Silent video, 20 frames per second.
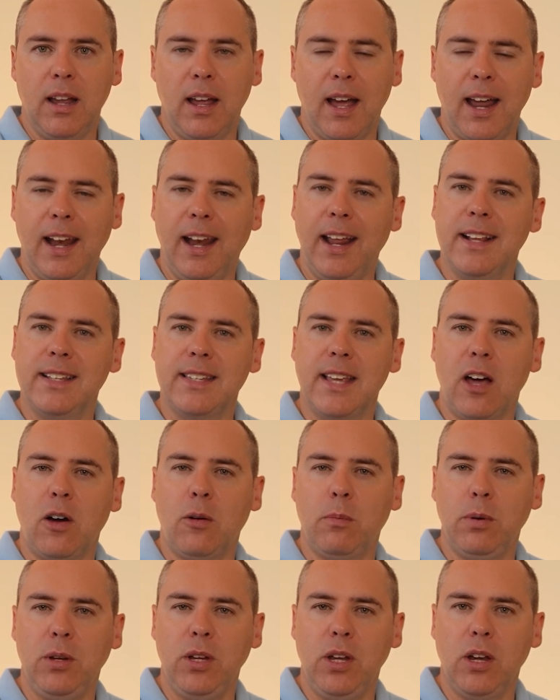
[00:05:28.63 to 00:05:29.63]
and let's
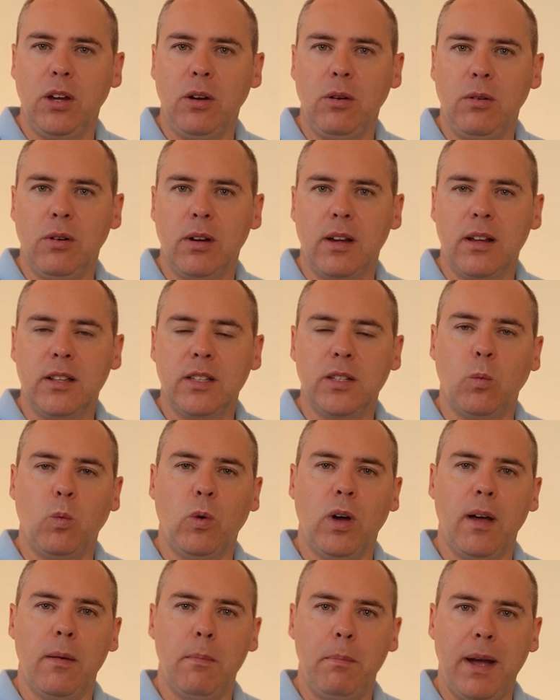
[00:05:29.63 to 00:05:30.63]
help you to
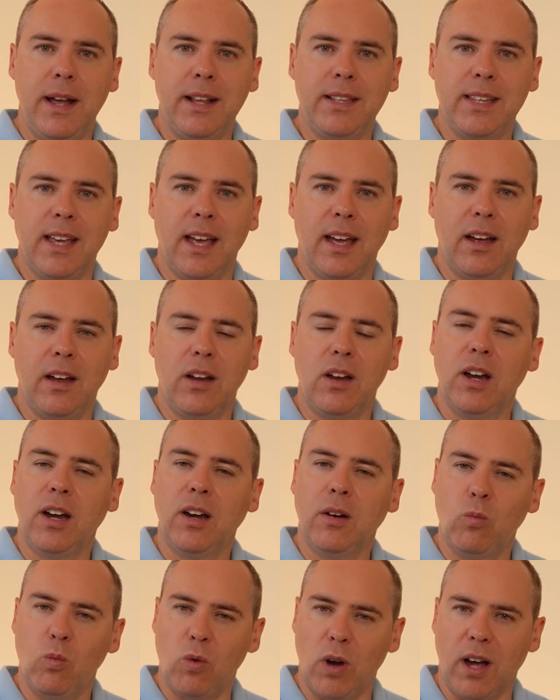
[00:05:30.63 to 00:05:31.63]
work better
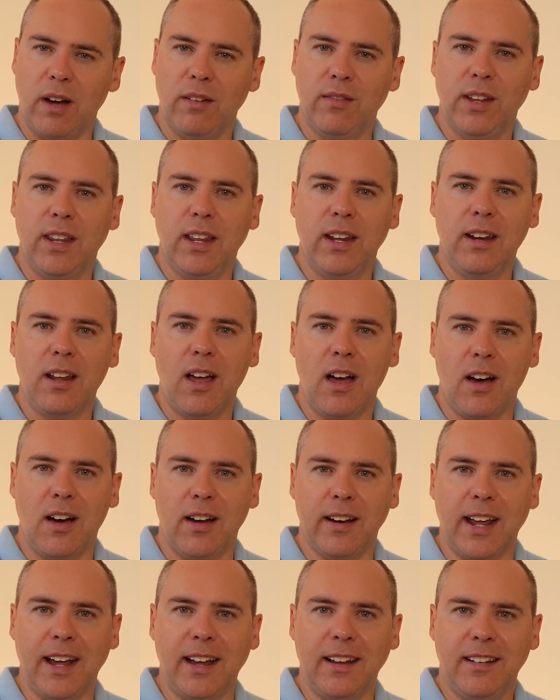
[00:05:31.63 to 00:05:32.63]
rather than
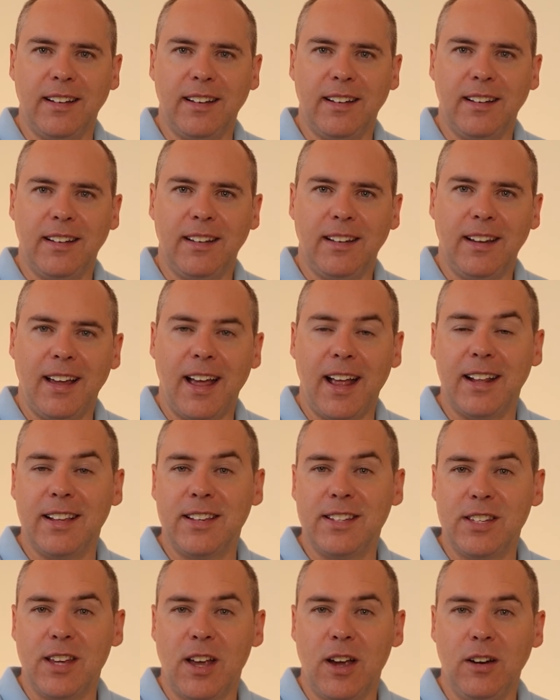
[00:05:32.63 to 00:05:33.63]
harder. And
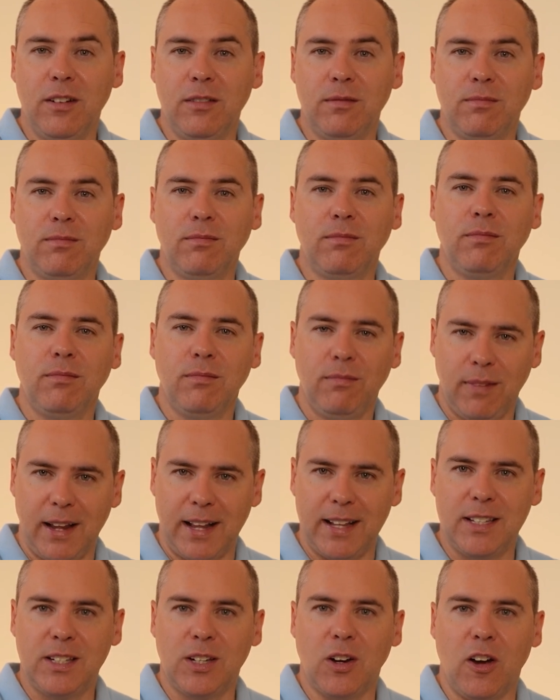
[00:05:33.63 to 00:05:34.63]
so,
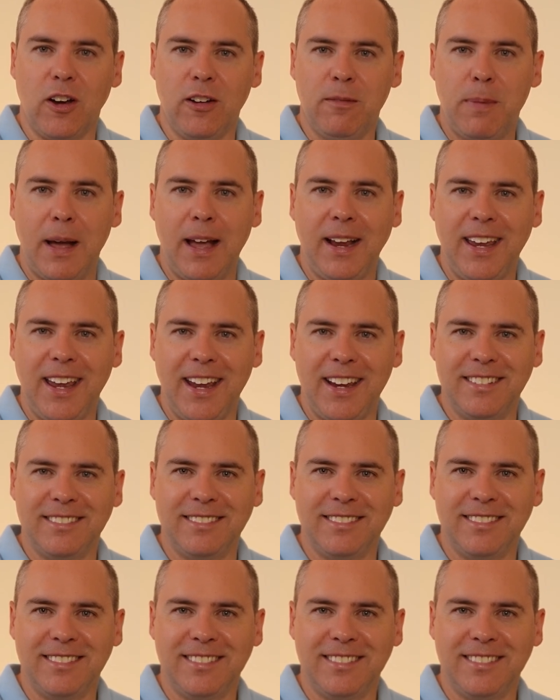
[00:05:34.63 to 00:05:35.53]
let's dive back in.